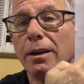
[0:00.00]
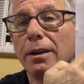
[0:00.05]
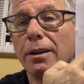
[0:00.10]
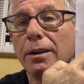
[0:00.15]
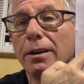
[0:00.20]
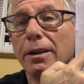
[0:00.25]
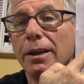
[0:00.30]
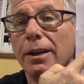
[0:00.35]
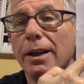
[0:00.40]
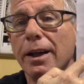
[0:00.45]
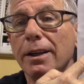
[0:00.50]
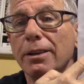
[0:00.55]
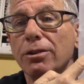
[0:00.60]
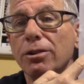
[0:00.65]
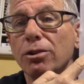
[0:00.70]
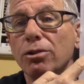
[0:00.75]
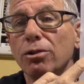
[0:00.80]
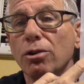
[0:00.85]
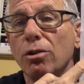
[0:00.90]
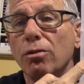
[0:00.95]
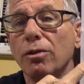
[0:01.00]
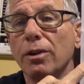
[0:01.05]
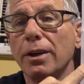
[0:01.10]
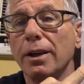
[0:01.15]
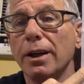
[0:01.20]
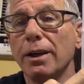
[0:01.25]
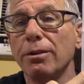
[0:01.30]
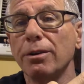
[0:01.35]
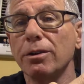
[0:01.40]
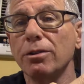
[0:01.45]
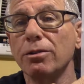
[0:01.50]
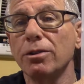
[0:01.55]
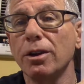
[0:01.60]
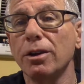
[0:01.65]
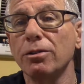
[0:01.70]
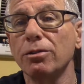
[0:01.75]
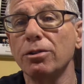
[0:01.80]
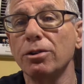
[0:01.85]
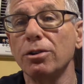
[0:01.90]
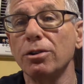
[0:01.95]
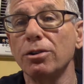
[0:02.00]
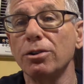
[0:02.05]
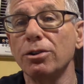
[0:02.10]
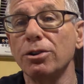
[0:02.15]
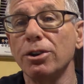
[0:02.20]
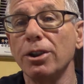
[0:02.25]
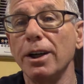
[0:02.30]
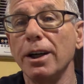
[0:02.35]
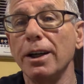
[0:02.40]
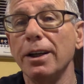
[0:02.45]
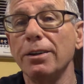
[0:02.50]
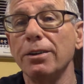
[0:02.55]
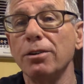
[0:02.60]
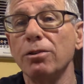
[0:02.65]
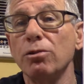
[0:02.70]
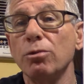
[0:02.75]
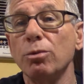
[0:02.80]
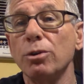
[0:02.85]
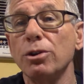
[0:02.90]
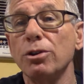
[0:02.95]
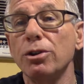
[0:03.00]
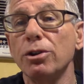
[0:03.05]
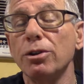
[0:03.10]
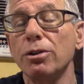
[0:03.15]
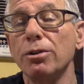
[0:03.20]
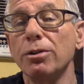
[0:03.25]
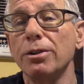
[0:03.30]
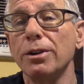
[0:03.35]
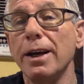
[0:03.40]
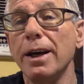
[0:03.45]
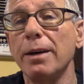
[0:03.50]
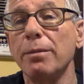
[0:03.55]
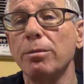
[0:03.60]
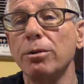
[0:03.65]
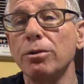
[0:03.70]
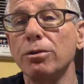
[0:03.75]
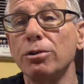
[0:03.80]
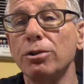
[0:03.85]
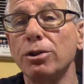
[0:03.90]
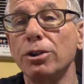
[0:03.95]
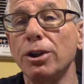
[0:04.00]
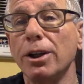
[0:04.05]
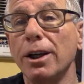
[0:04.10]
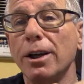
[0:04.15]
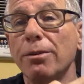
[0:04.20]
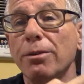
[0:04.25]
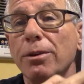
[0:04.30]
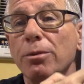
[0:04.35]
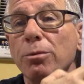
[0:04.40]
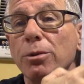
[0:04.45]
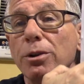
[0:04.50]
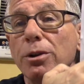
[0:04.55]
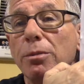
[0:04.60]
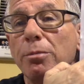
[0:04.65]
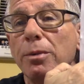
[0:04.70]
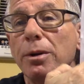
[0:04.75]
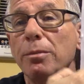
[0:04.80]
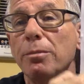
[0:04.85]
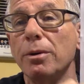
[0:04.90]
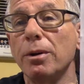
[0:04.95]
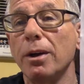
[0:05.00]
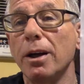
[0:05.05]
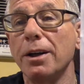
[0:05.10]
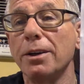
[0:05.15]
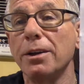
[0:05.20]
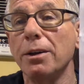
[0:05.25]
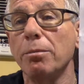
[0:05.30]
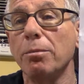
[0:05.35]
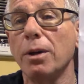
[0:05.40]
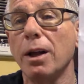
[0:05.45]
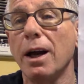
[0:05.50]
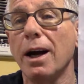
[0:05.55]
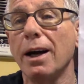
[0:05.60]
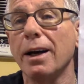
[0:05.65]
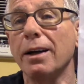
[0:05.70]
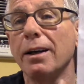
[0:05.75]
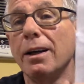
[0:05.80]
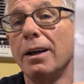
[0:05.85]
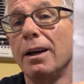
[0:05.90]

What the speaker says: the edges over here, it says, share this with your neighbors, share it with the people on your block.